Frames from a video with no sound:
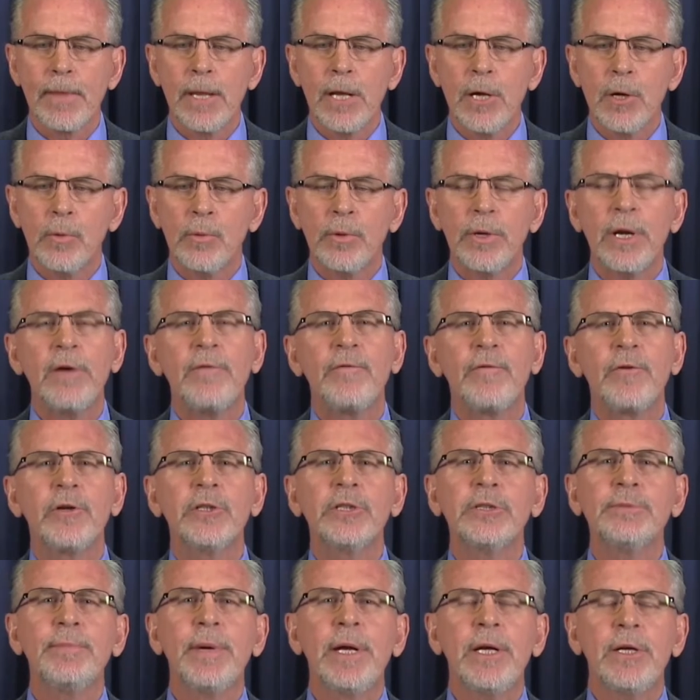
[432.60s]
When I
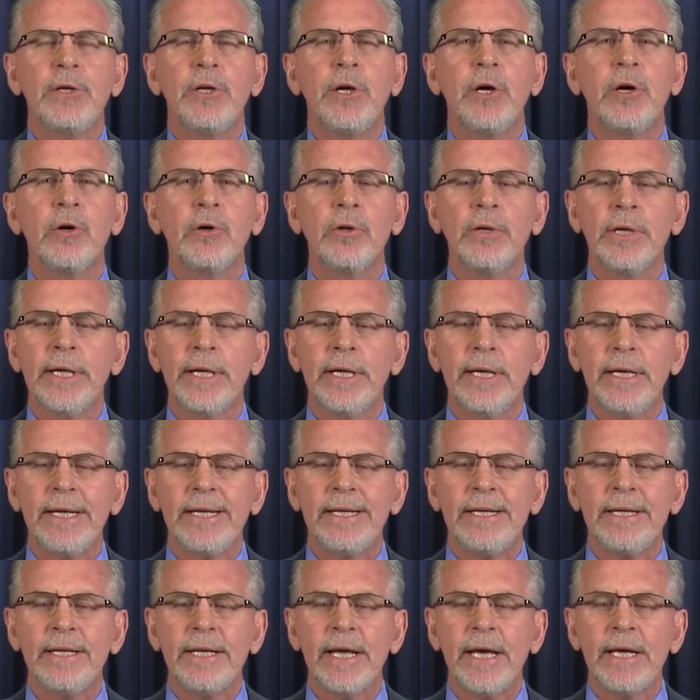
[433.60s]
first met Tara Lynn
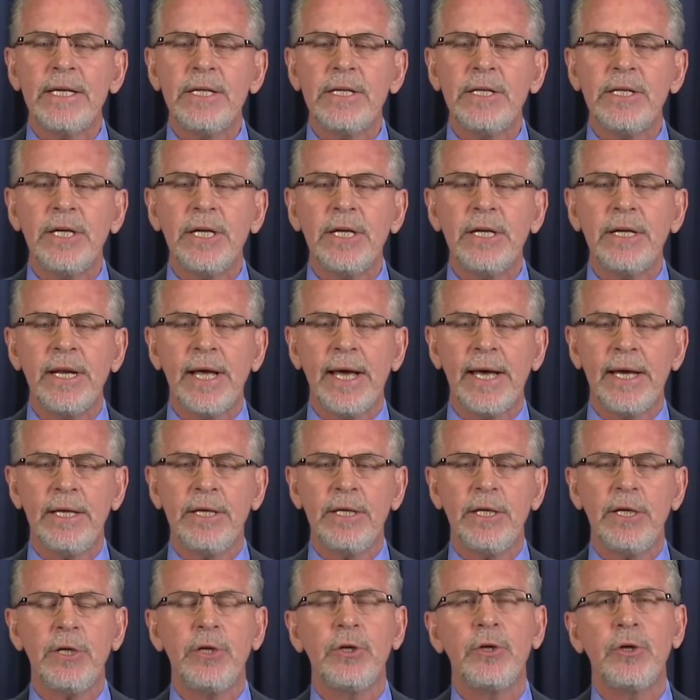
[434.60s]
in
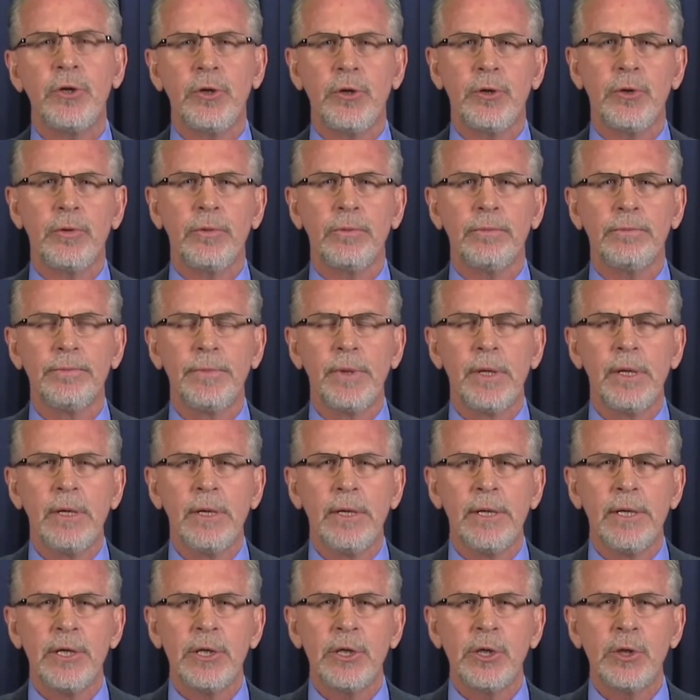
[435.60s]
1992,
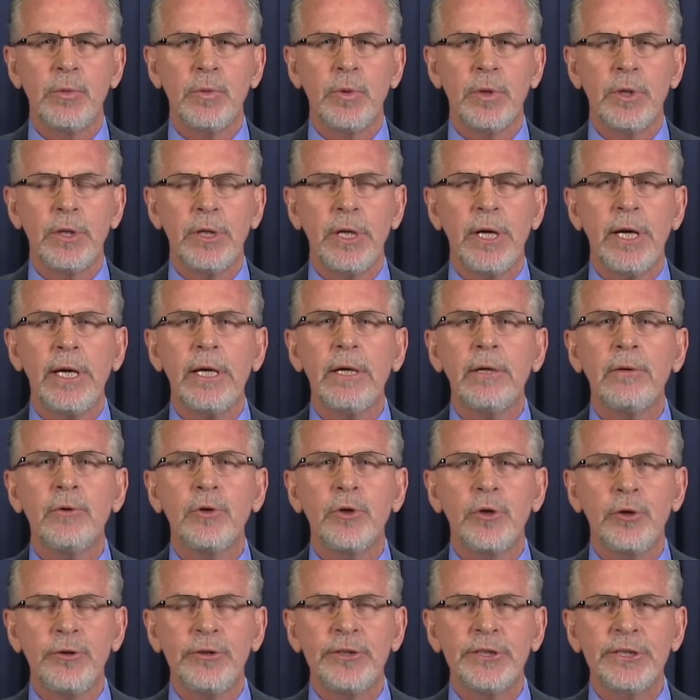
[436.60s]
she would take
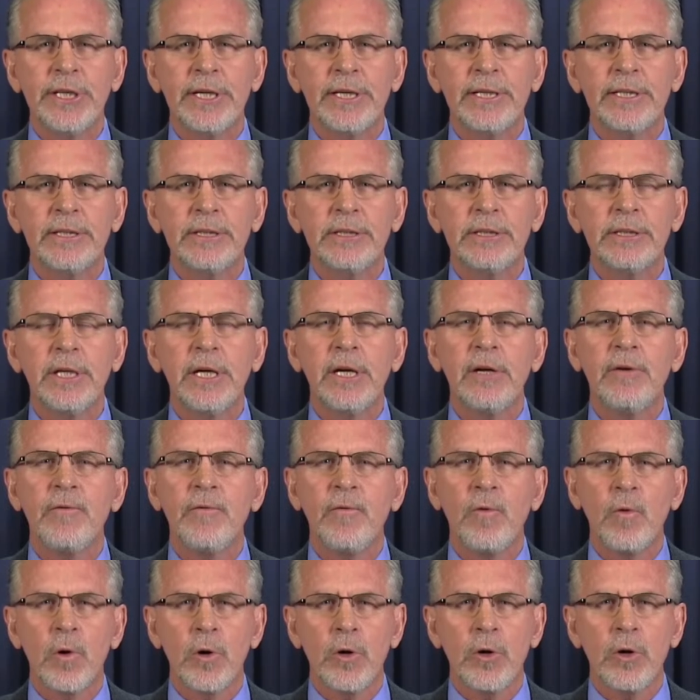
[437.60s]
2 sons and
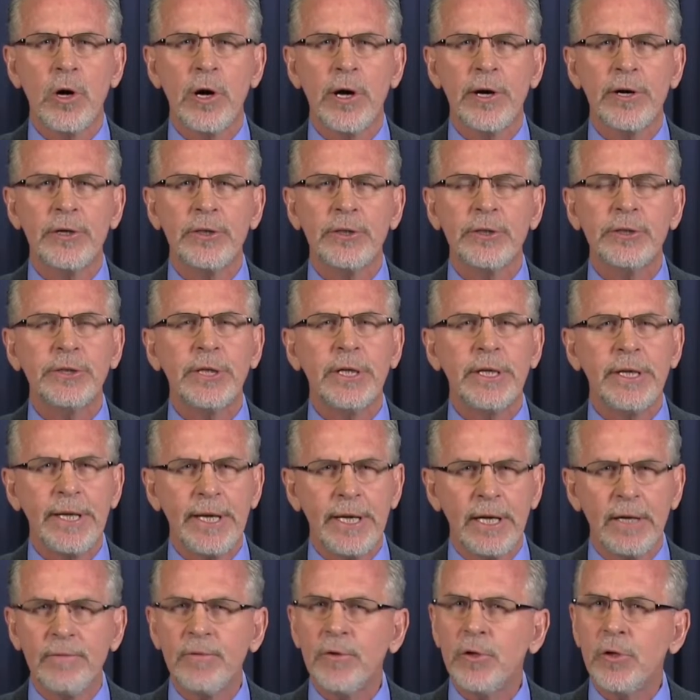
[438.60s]
4 daughters to
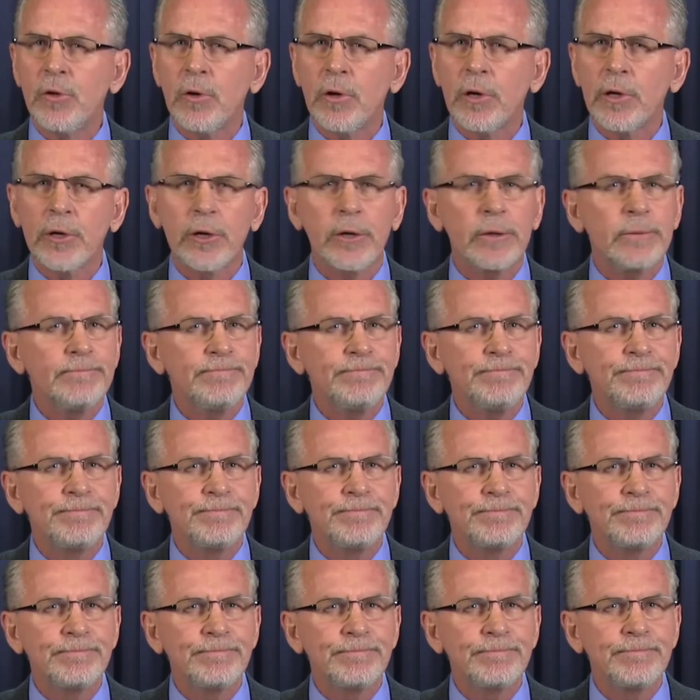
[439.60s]
Native New Yorker.
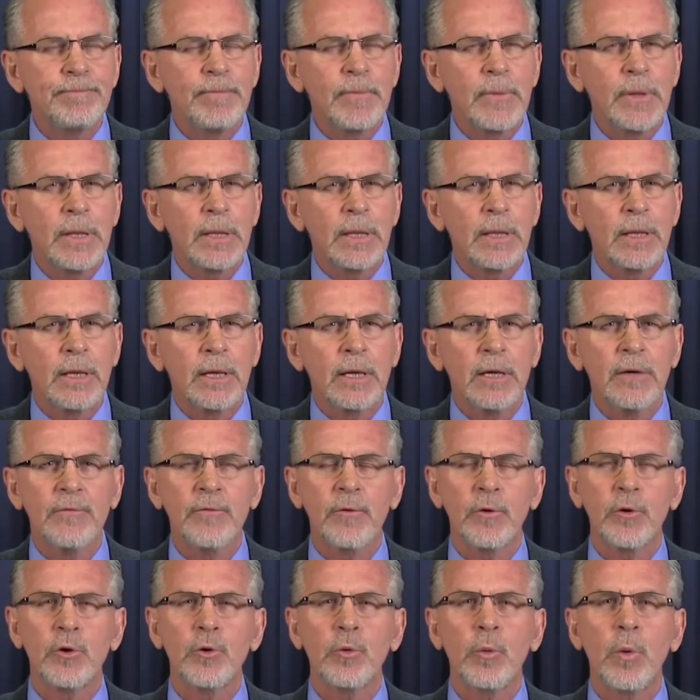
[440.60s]

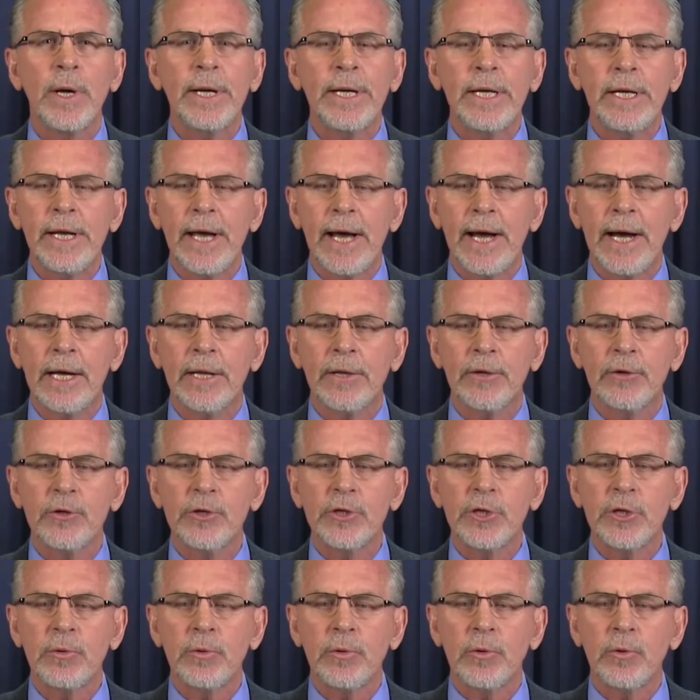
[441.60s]
For $20,
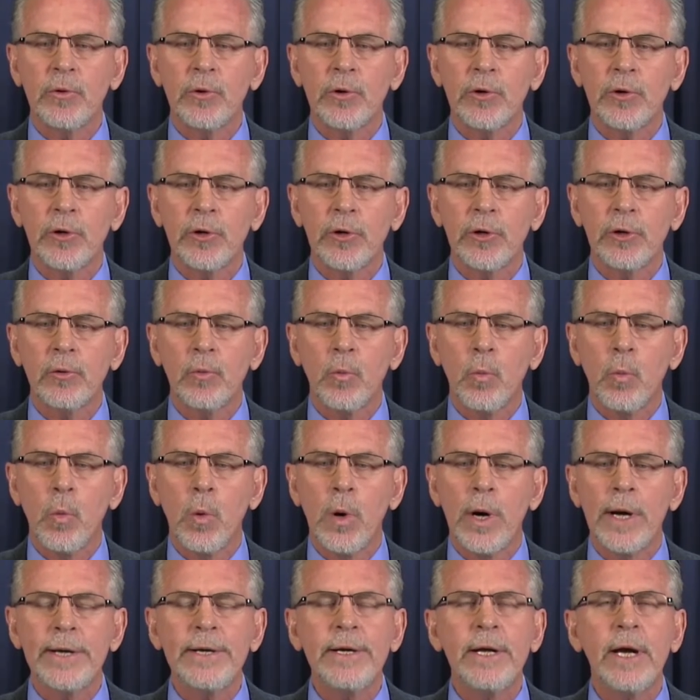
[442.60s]
she would order
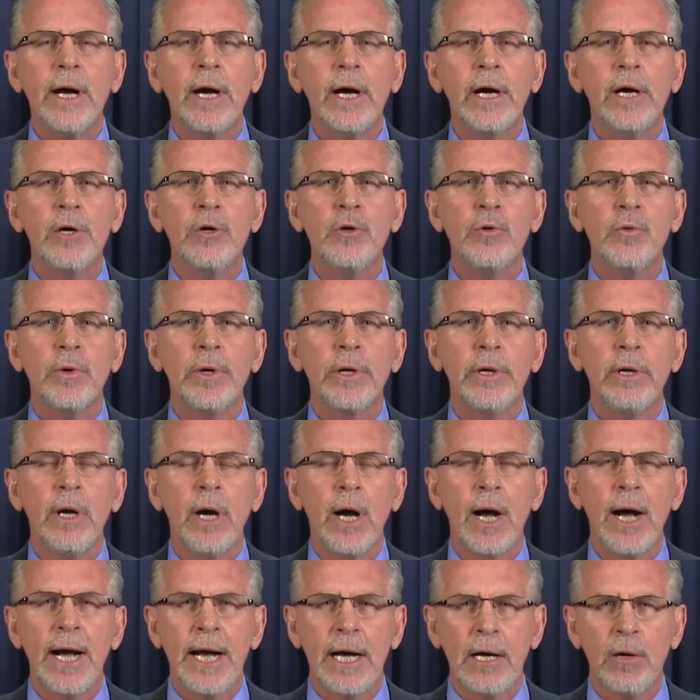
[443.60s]
100
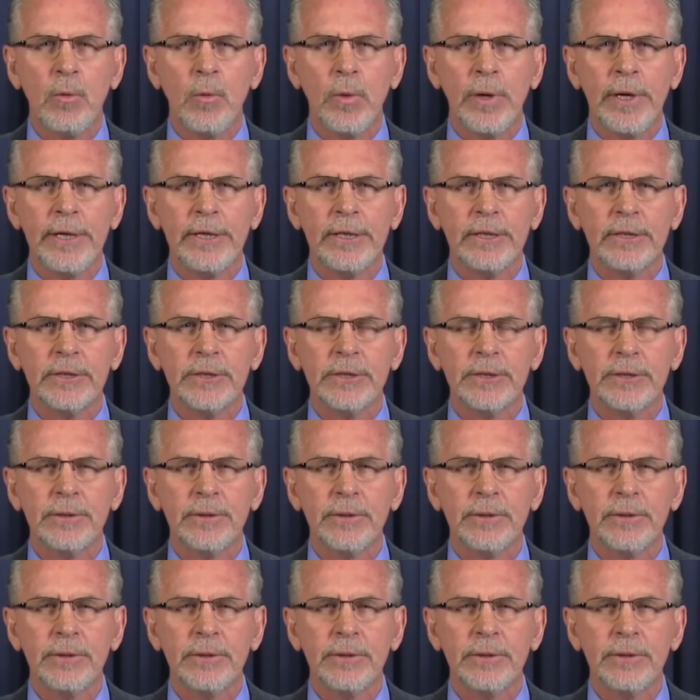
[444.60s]
hot wings